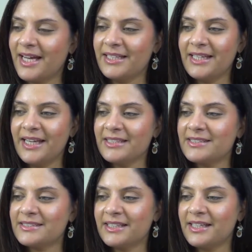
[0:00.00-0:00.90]
I
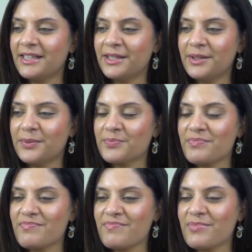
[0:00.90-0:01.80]
can't say
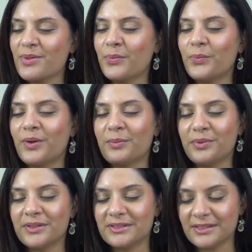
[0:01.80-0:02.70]
one
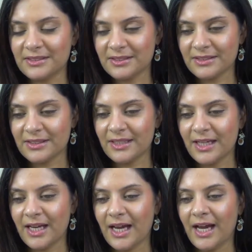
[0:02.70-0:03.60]
person.
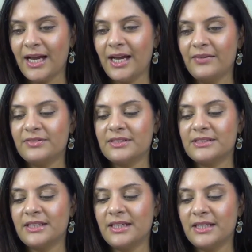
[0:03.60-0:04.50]
I have to
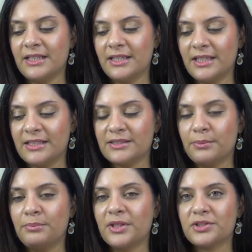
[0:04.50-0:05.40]
say it's
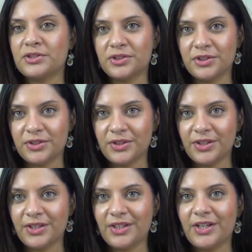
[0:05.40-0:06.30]
a mixture
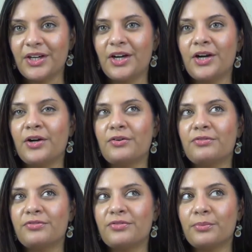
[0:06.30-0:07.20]

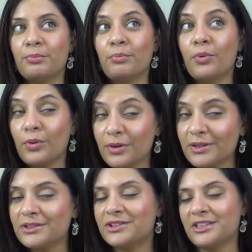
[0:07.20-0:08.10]
of
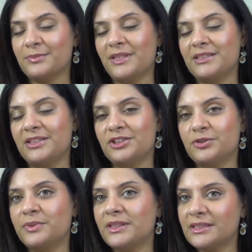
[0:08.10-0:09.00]
more than just my
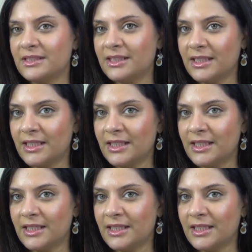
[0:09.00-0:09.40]
teachers, because